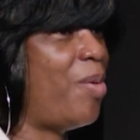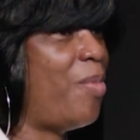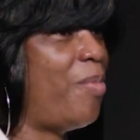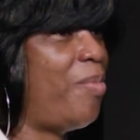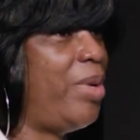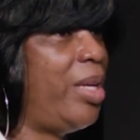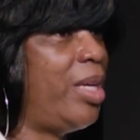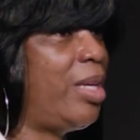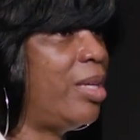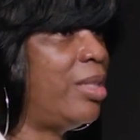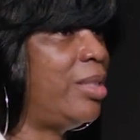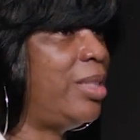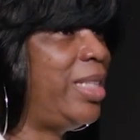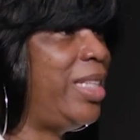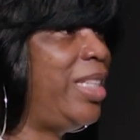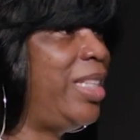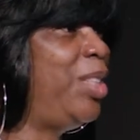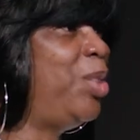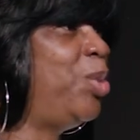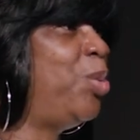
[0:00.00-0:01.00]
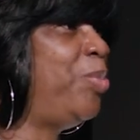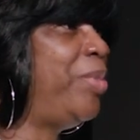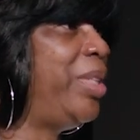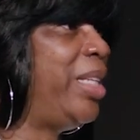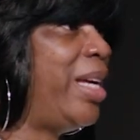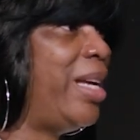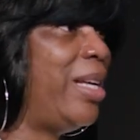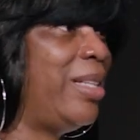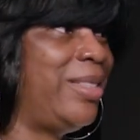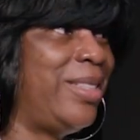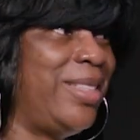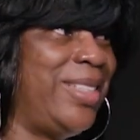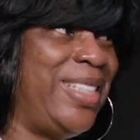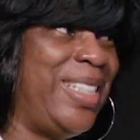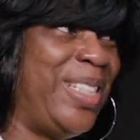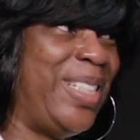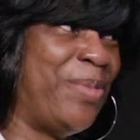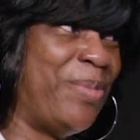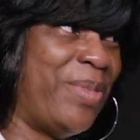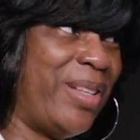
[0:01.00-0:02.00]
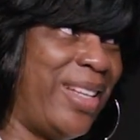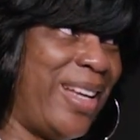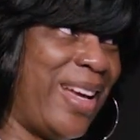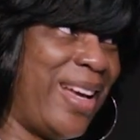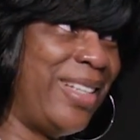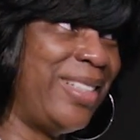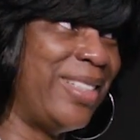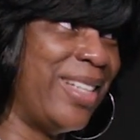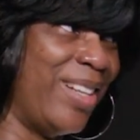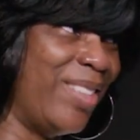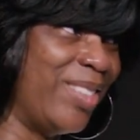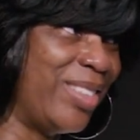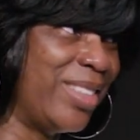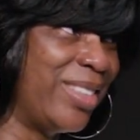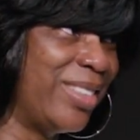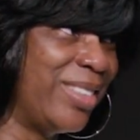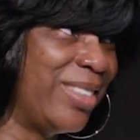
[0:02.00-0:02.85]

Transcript: Because he knew me as the GM of the Ice House.